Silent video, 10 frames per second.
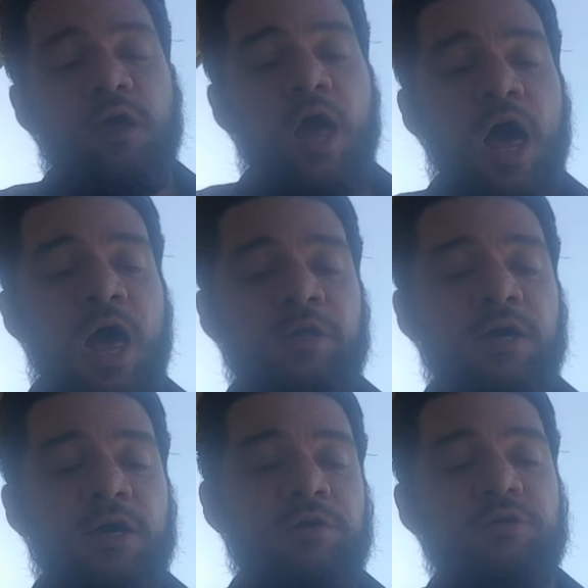and
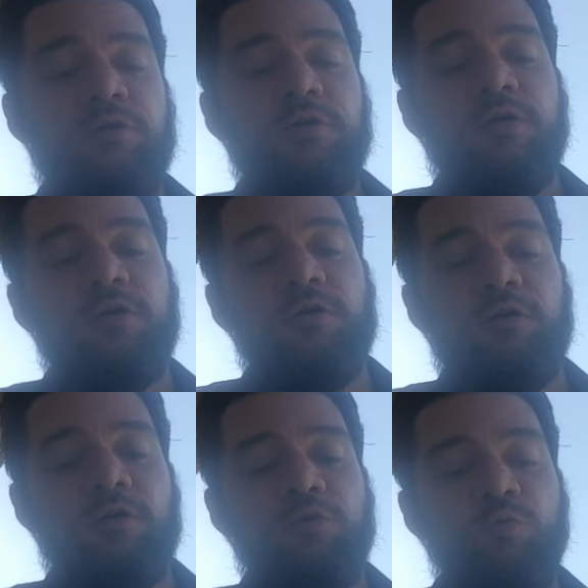I could
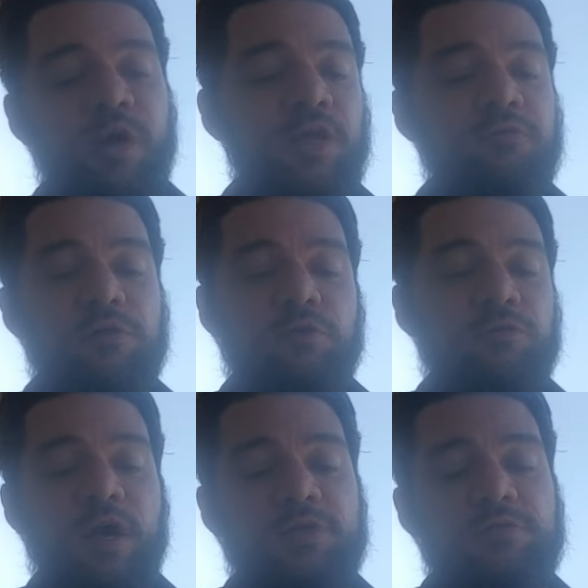hear the wave
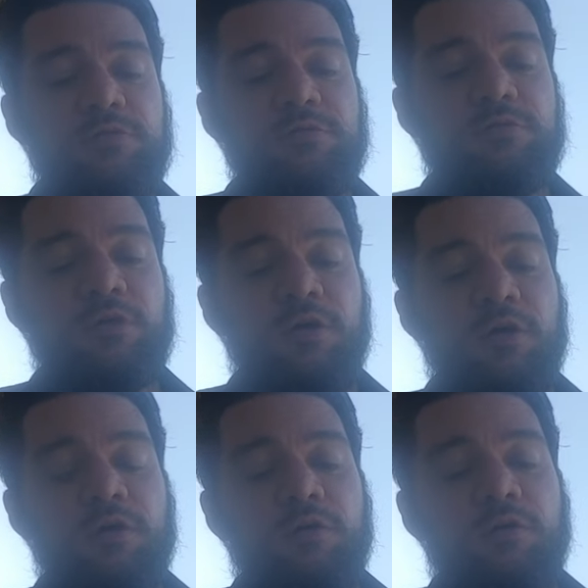crests
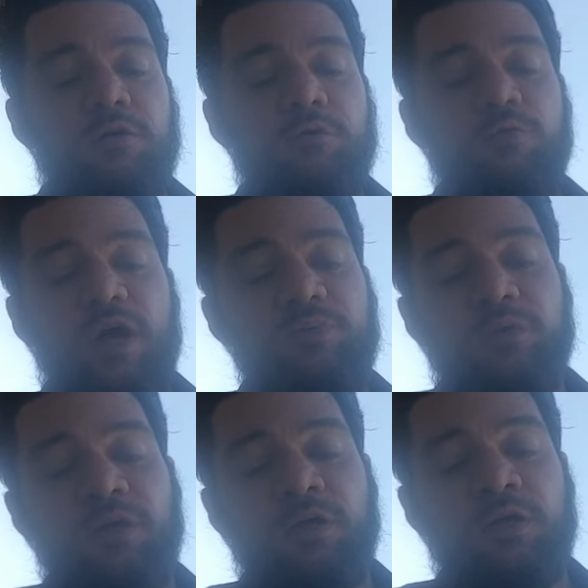
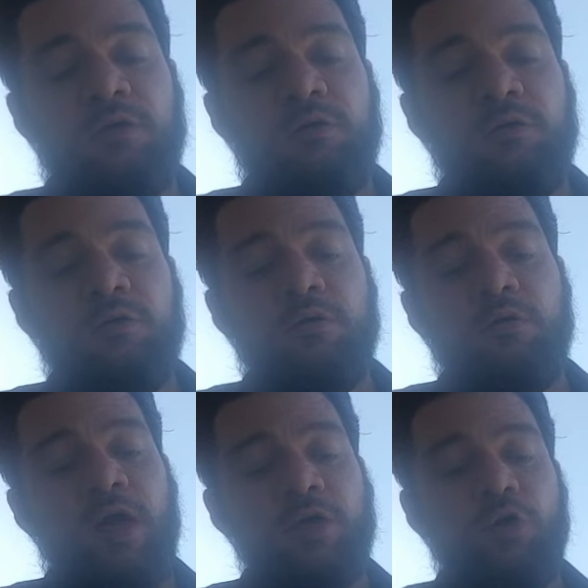ripening
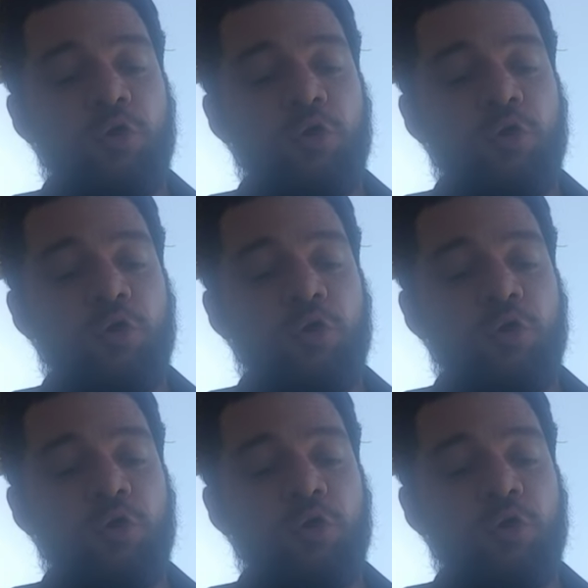like